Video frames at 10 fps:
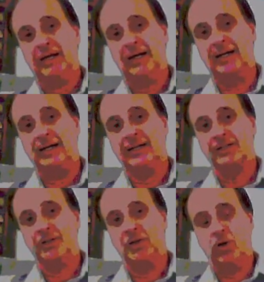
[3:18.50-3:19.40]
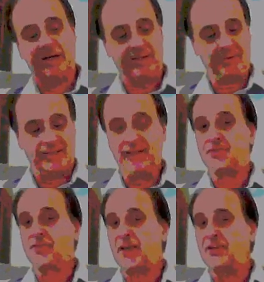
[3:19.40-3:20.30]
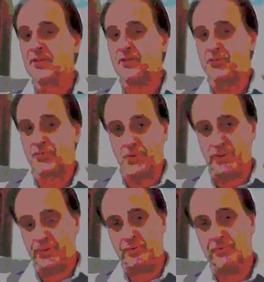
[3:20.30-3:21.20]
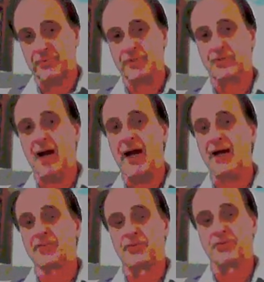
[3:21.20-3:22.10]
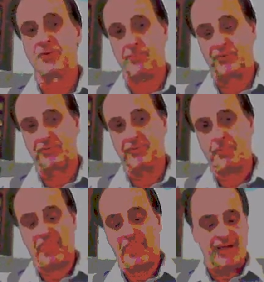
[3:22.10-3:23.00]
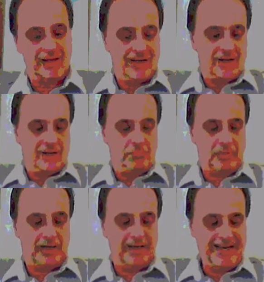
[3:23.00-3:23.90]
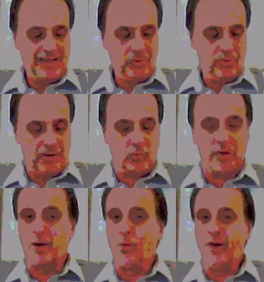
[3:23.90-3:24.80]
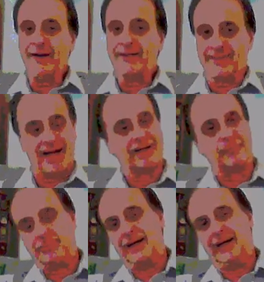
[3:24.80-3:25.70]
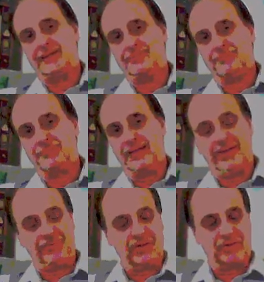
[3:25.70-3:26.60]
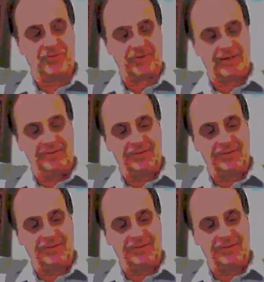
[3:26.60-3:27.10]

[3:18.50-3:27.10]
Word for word: you know, he sees us through the trials and troubles. But anyway, what I want to talk about in this